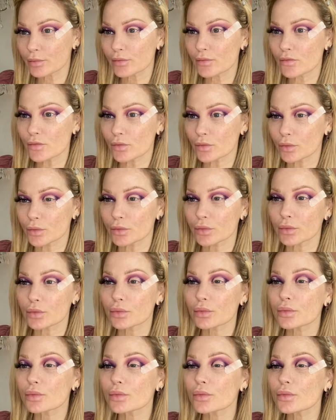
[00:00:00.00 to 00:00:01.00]

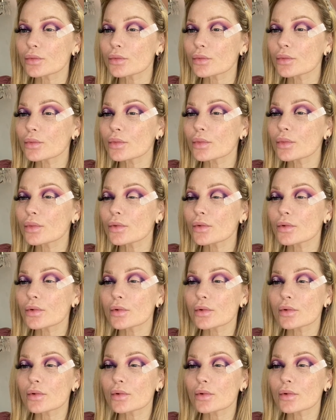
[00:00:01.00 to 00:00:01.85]
No one is speaking in this clip.